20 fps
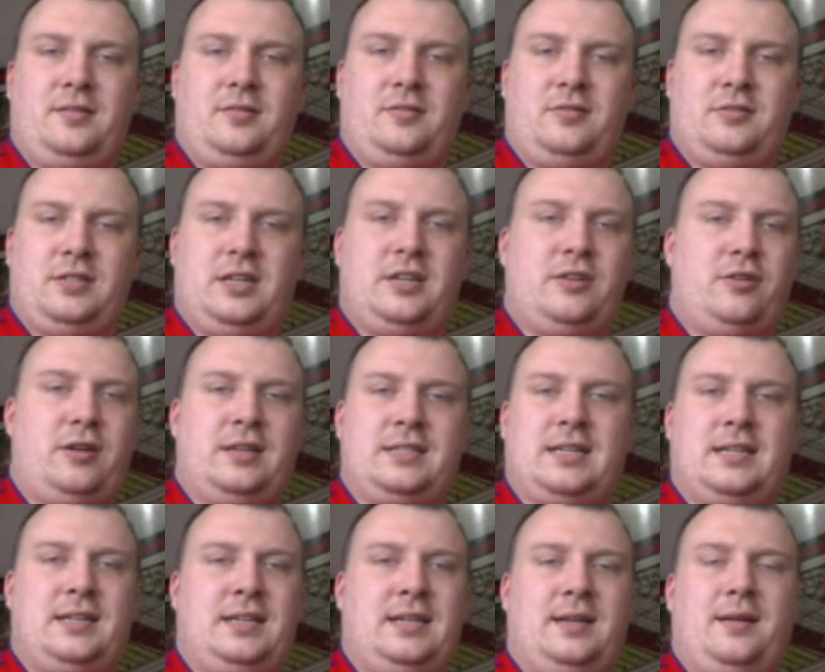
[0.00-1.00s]
because they're not
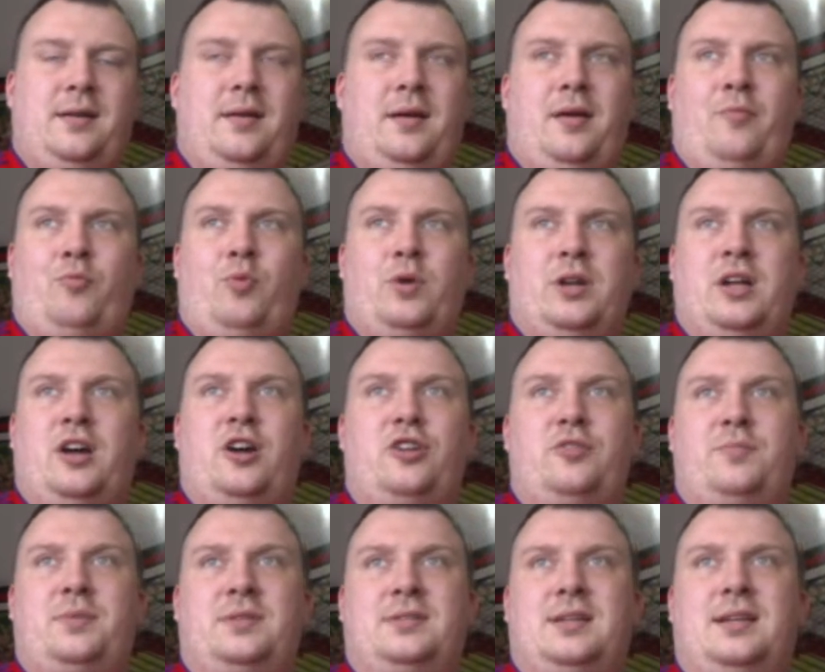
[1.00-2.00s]
exactly
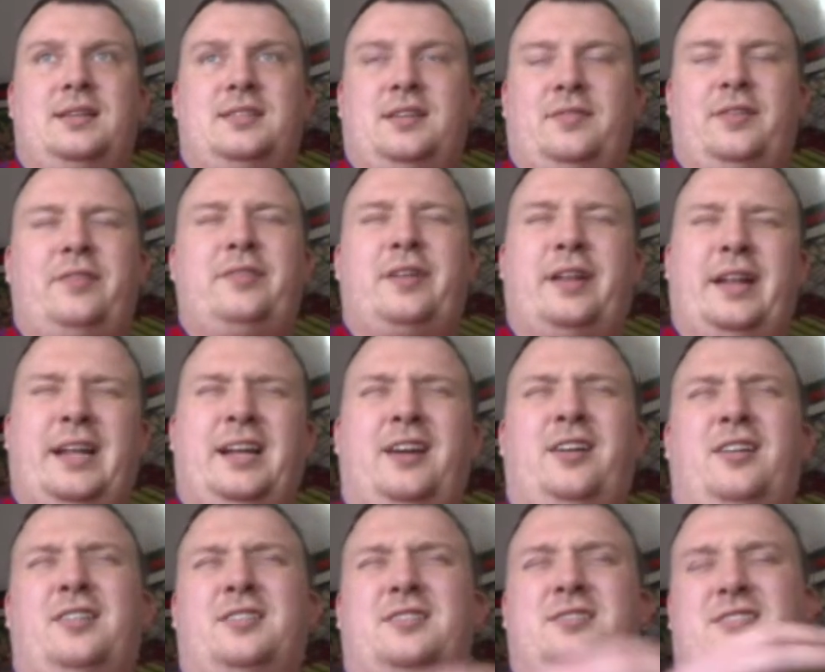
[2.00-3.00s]
100% safe, even though they
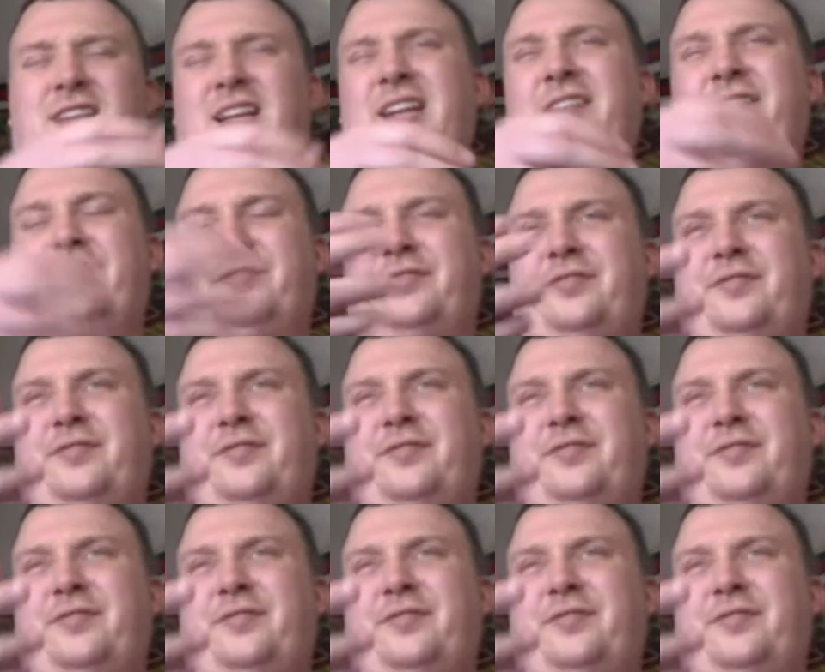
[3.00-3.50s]
are safe